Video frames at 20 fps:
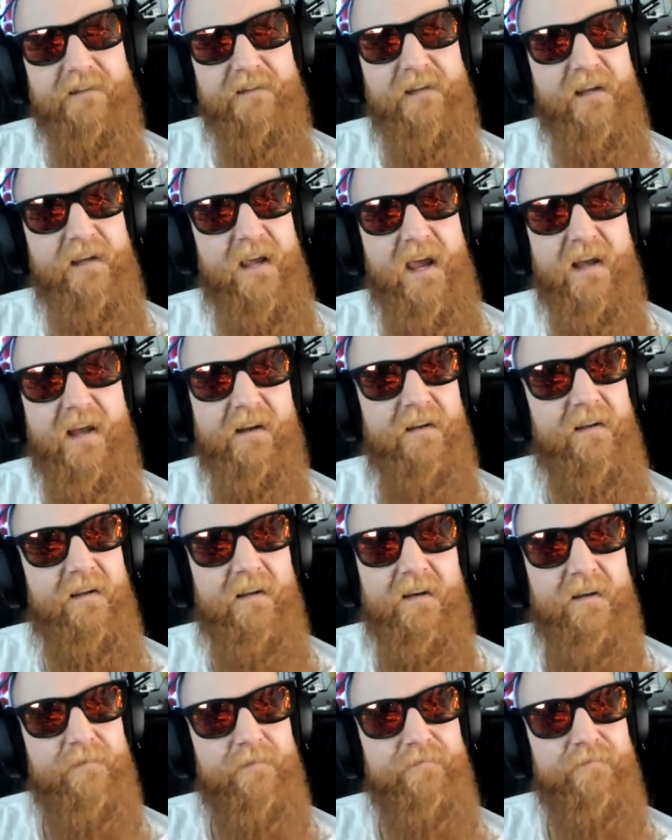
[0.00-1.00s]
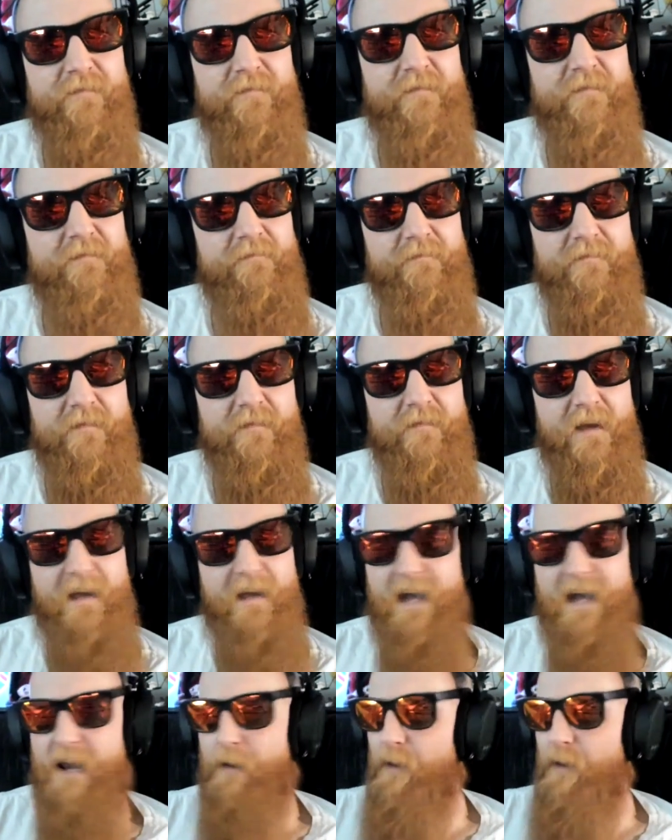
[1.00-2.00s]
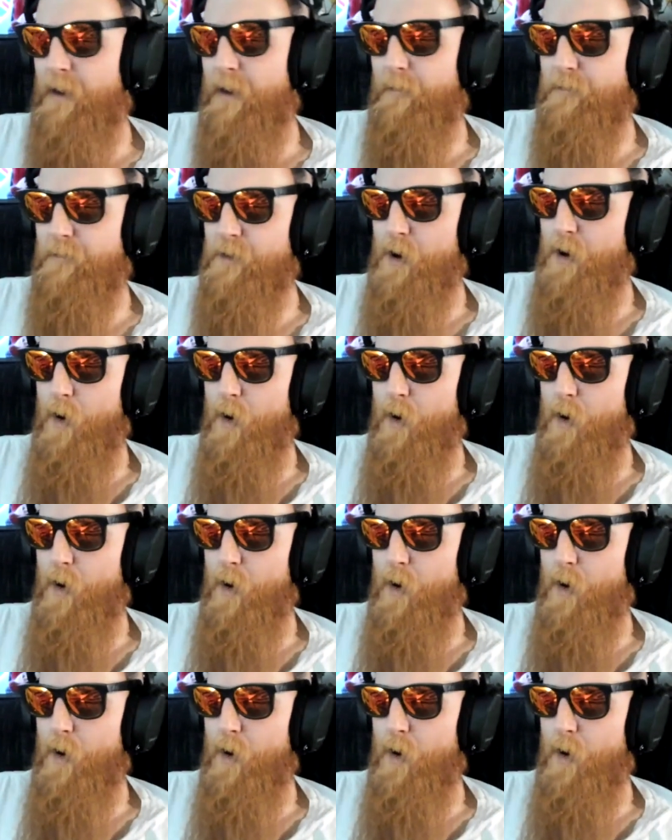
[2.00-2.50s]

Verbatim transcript: I can't. Like I don't. I don't know